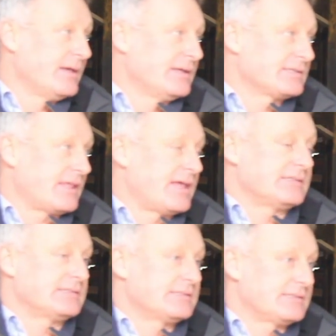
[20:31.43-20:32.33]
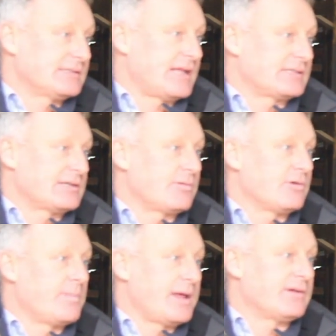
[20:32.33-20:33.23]
So that's a real
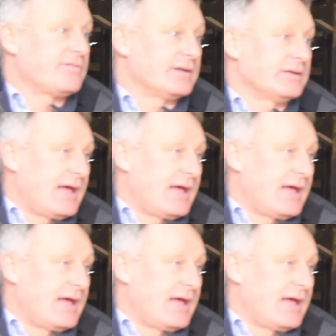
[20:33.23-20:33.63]
benefit,